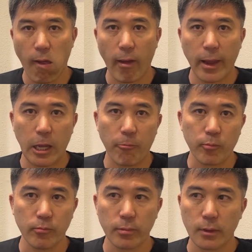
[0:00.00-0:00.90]

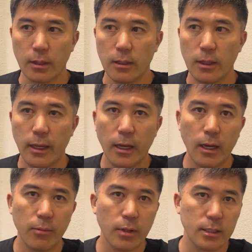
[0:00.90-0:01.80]
And
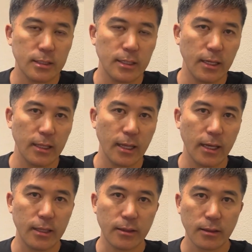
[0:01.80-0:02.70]
I'm not saying that